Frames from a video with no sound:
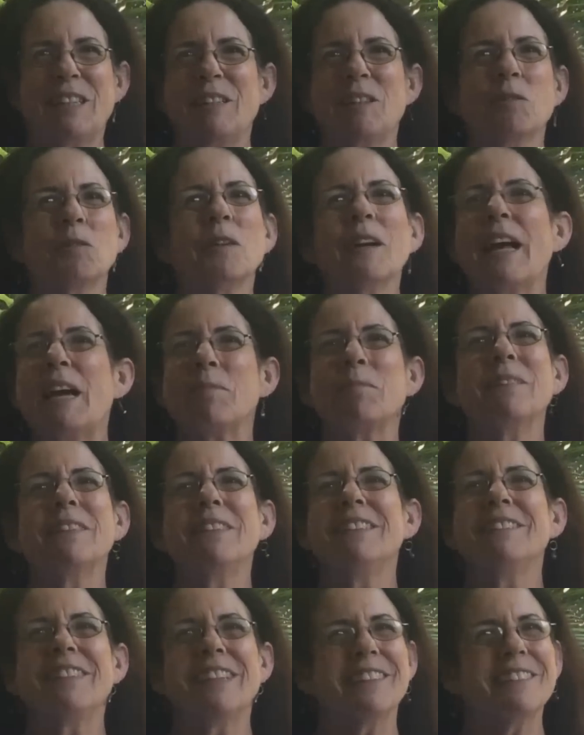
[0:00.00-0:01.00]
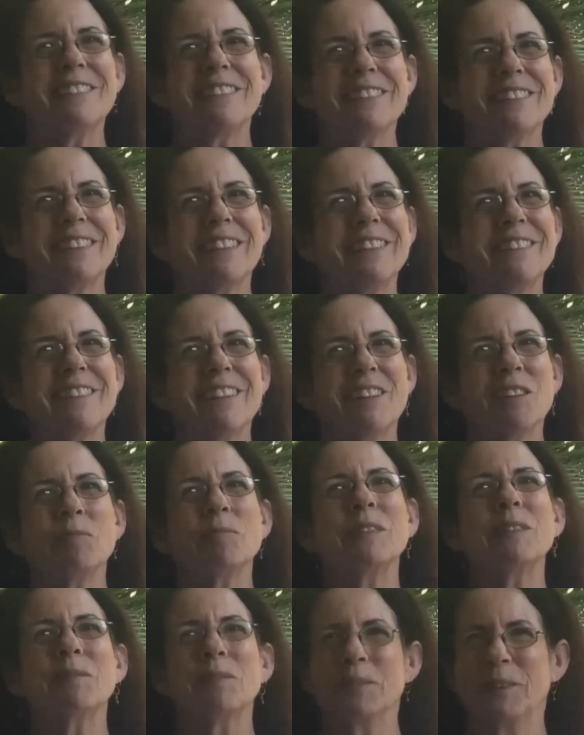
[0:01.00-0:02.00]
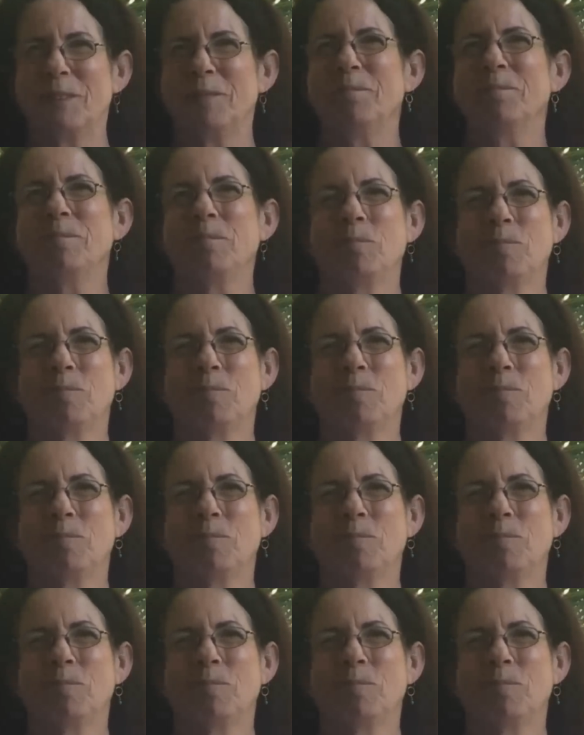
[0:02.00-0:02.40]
it all happened just as they told me it would.